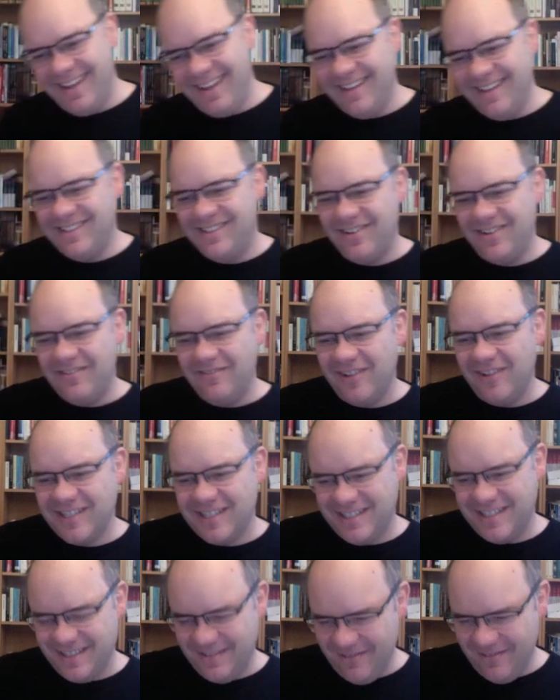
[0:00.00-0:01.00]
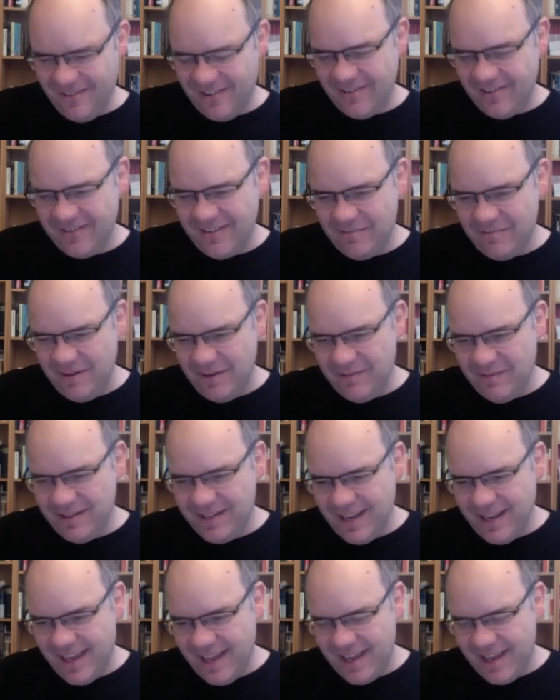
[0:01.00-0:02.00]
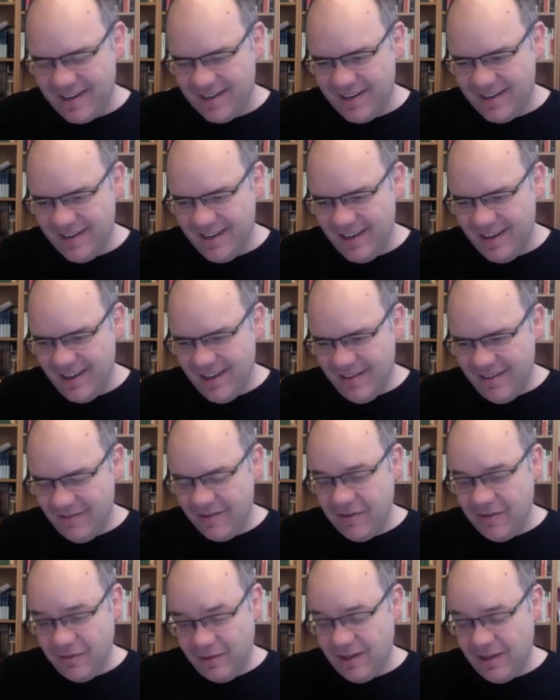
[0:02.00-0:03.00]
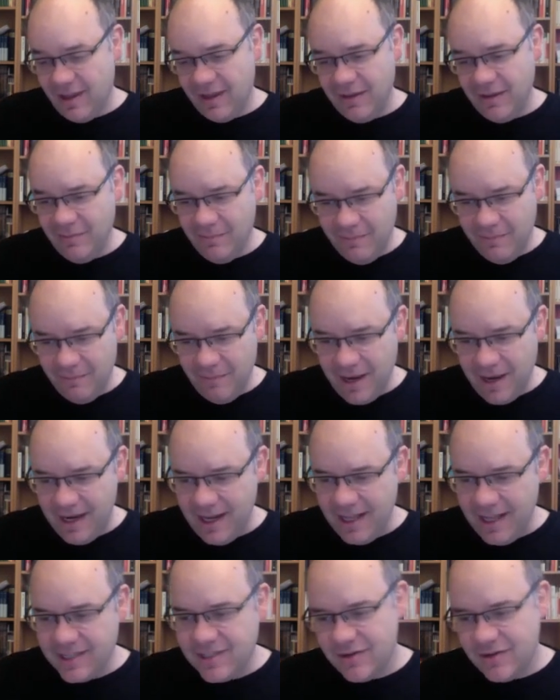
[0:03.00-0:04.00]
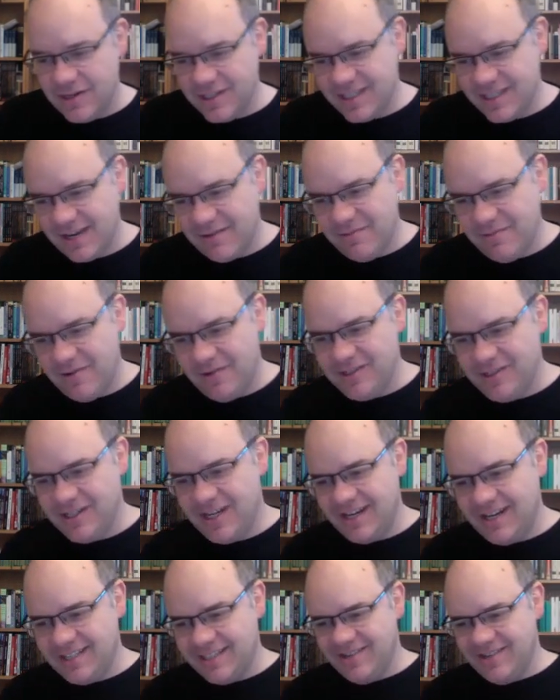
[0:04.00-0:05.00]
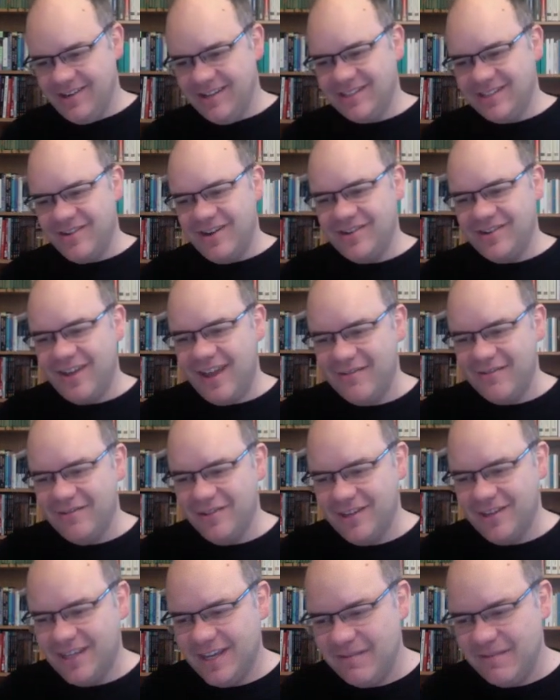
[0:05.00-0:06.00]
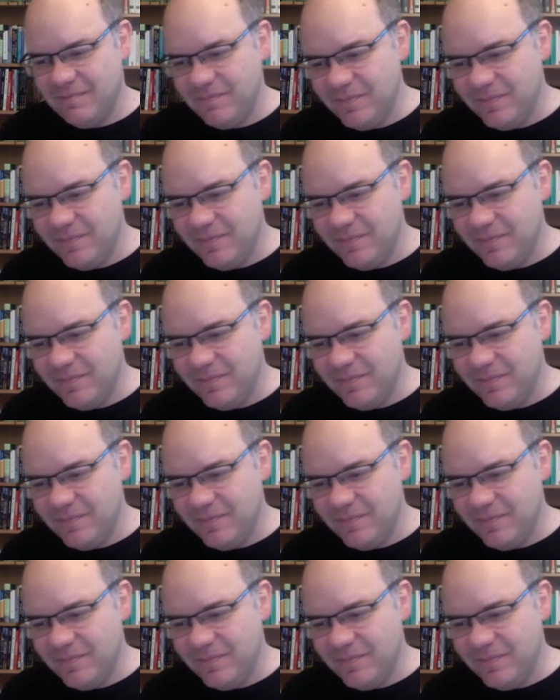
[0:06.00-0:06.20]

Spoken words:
John was one of the people one of the main leads on the SEC project. It's great to have you here.